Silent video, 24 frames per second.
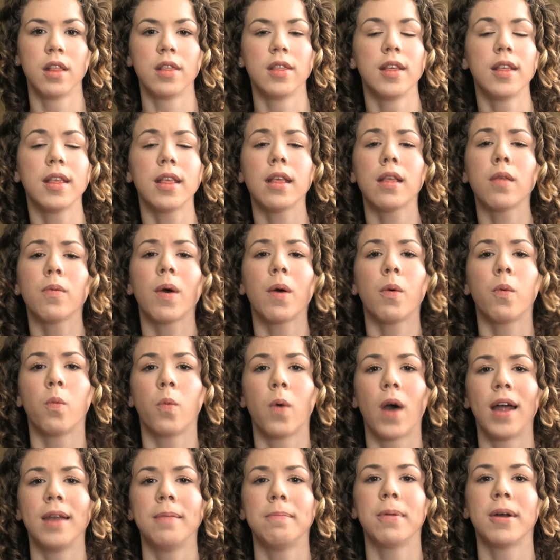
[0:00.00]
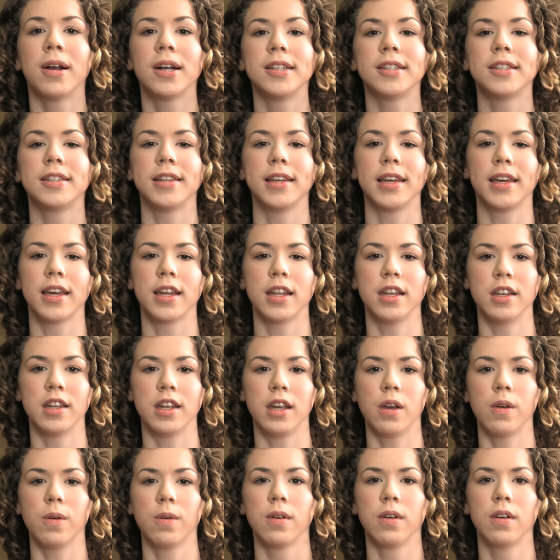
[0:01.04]
This is what one person can
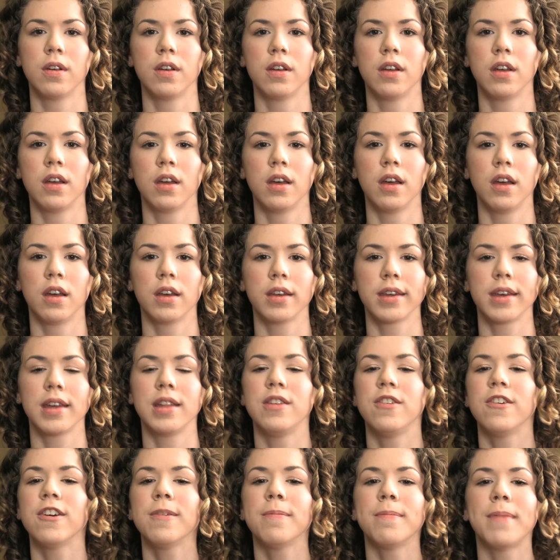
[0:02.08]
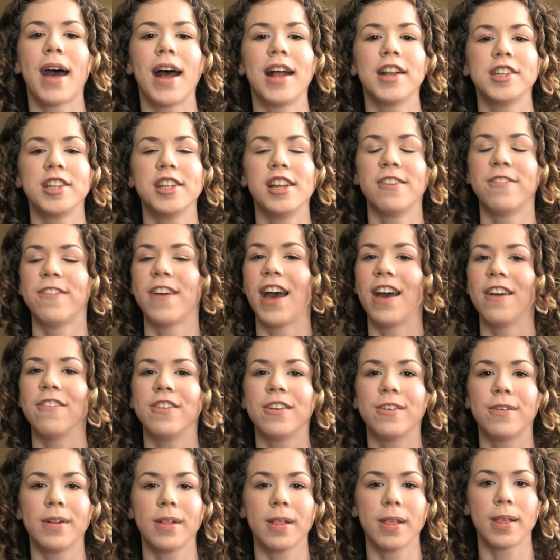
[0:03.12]
do. Can you imagine if
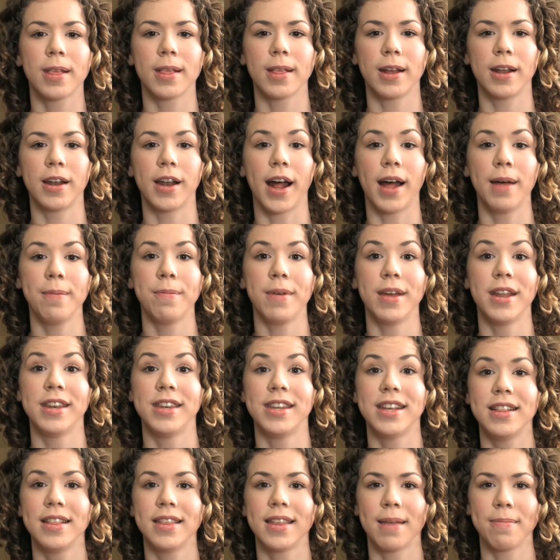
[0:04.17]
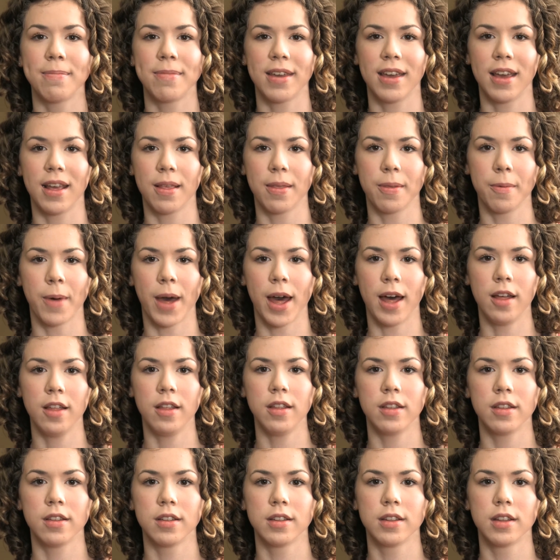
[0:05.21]
everyone stood up and did something as well?